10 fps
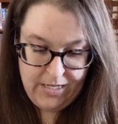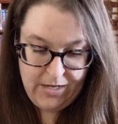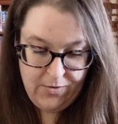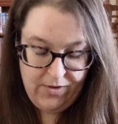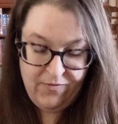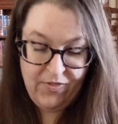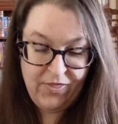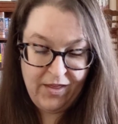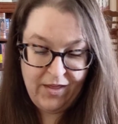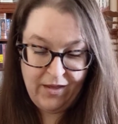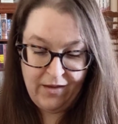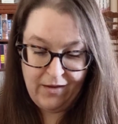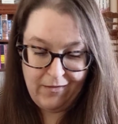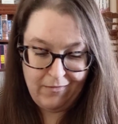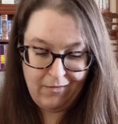I don't even think,
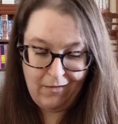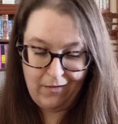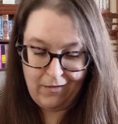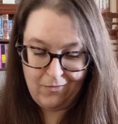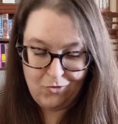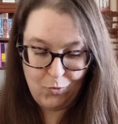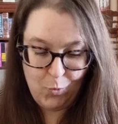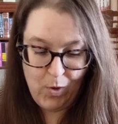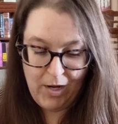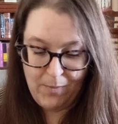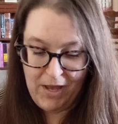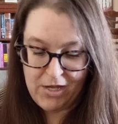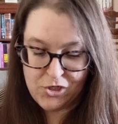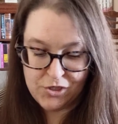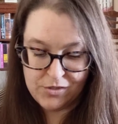like 20
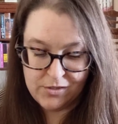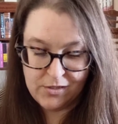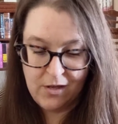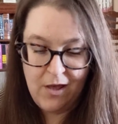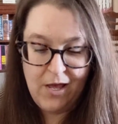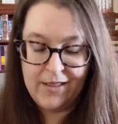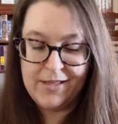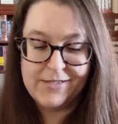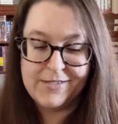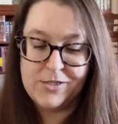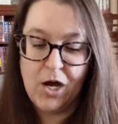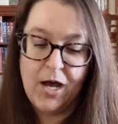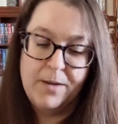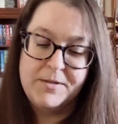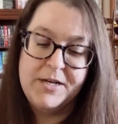pages. This is
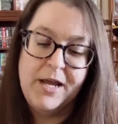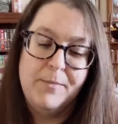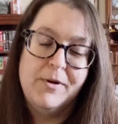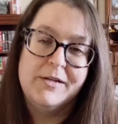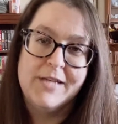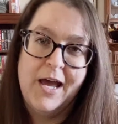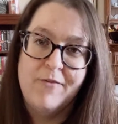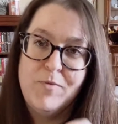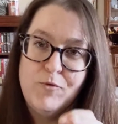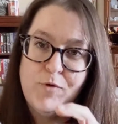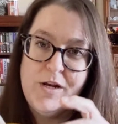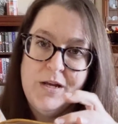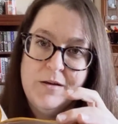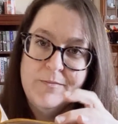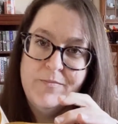not up to date because I have been
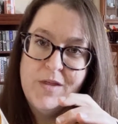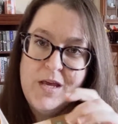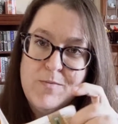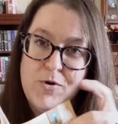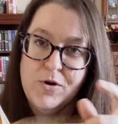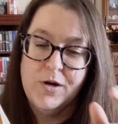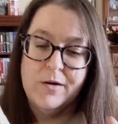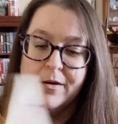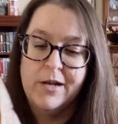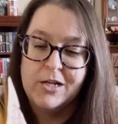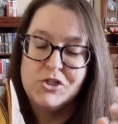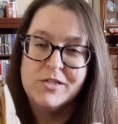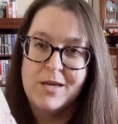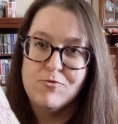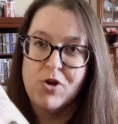reading the ebook and I
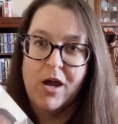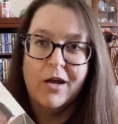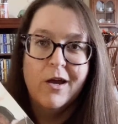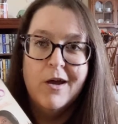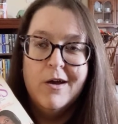just keep track.